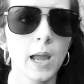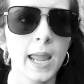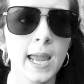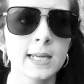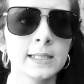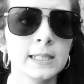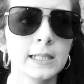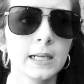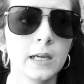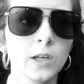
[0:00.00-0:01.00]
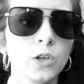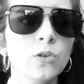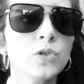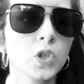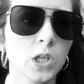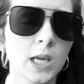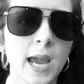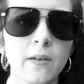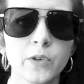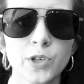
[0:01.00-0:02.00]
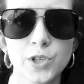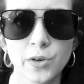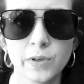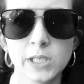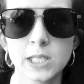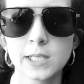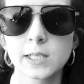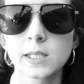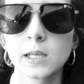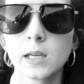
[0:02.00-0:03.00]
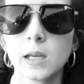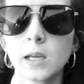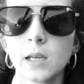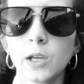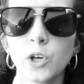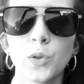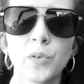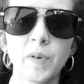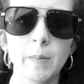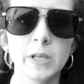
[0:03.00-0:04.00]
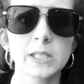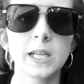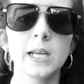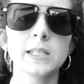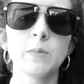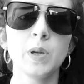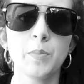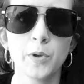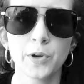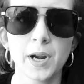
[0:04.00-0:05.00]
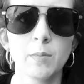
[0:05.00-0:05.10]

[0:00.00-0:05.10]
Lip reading: And usually after services, you know, the family stays and people are